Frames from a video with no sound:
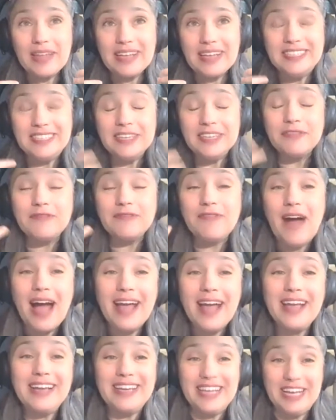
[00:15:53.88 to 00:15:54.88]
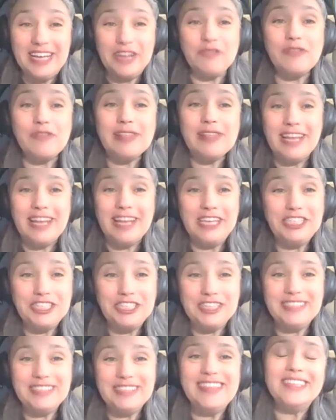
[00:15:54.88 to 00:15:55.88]
defined in
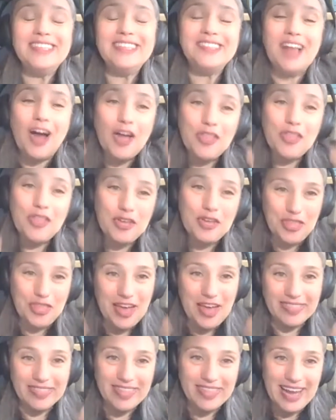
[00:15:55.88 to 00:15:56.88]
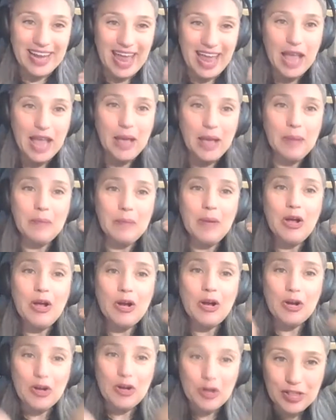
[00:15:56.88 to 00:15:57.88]
relation to this other thing that came
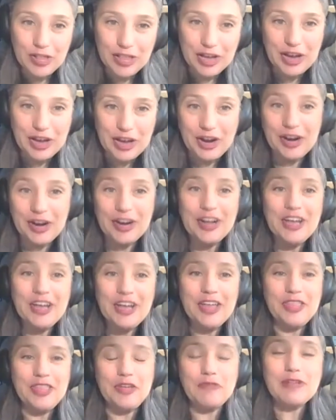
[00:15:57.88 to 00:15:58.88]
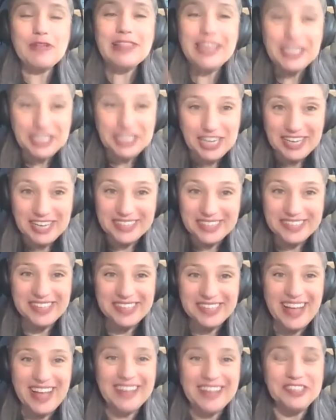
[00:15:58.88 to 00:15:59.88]
earlier, the religious.
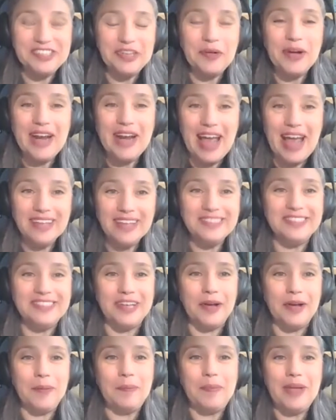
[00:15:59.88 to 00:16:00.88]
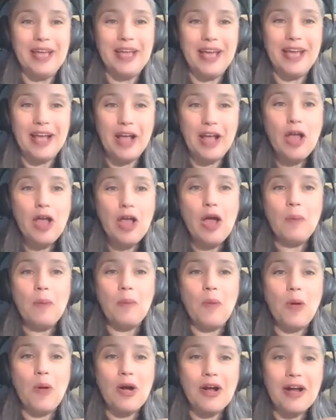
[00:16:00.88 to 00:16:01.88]
And so it ends up being
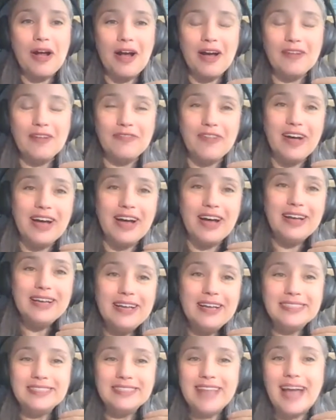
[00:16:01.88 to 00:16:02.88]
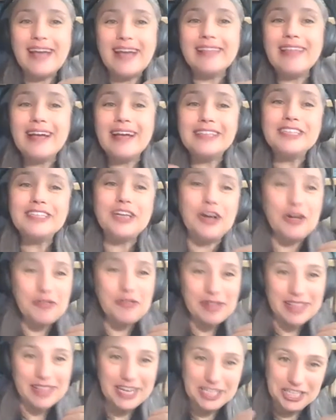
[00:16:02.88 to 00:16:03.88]
more of a dialectical
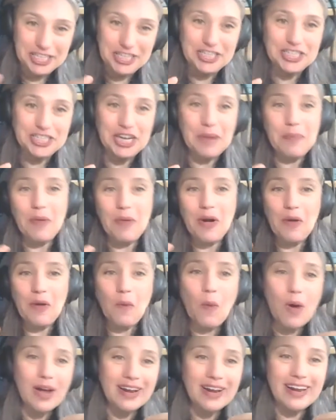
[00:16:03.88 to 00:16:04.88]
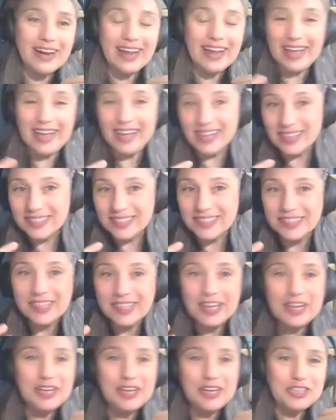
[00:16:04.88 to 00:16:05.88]
relationship where one is
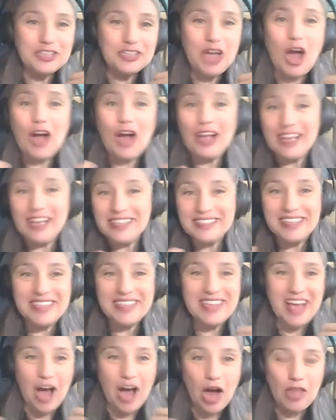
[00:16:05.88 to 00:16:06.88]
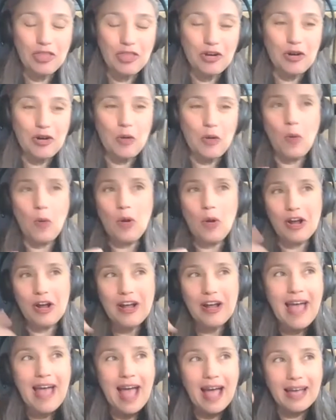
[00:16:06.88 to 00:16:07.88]
talking to the other or
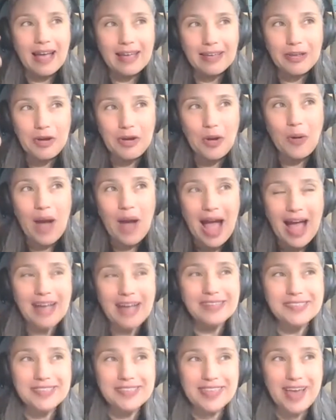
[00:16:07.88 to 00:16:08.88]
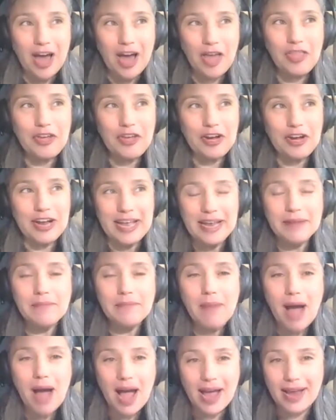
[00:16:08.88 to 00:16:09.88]
you know has the other in
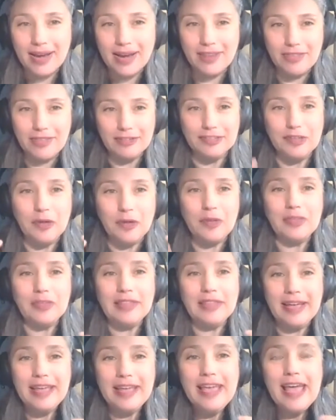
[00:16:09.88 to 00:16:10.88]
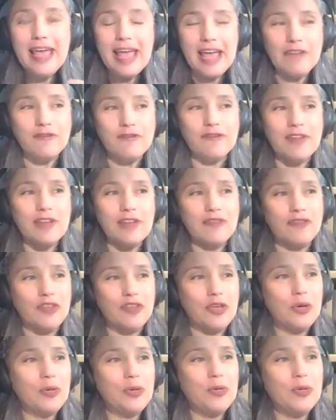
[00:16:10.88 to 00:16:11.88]
mind there's only if if
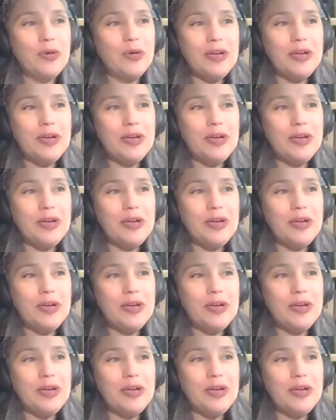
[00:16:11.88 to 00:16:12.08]
you